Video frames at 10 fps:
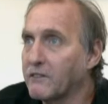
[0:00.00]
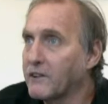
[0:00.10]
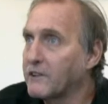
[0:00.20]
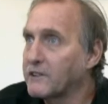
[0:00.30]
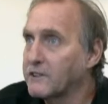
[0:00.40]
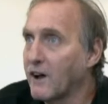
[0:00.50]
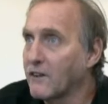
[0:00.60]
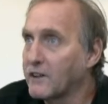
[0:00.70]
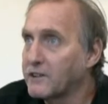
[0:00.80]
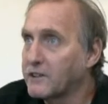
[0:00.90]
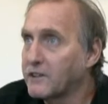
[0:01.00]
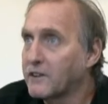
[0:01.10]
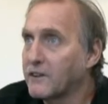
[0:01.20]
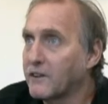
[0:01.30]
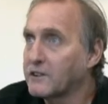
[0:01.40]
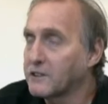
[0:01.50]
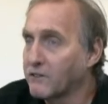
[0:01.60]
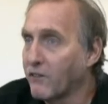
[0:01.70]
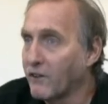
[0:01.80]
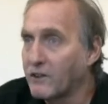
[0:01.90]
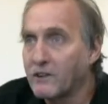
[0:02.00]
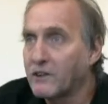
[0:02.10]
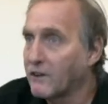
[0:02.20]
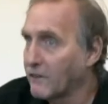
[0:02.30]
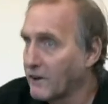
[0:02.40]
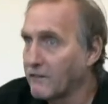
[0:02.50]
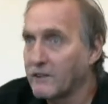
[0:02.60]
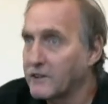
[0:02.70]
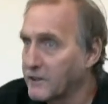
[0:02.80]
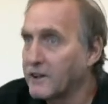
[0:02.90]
whether it's knowledge or support or whatever.